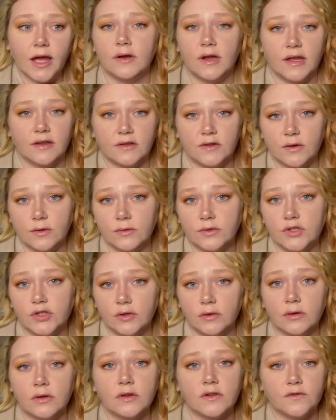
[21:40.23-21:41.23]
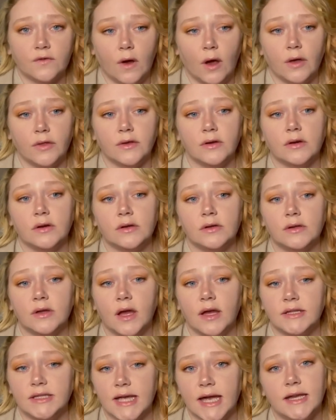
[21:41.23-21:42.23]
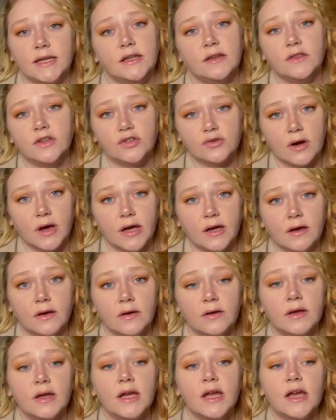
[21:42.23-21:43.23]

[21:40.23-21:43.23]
and so Junior's father attended the trial,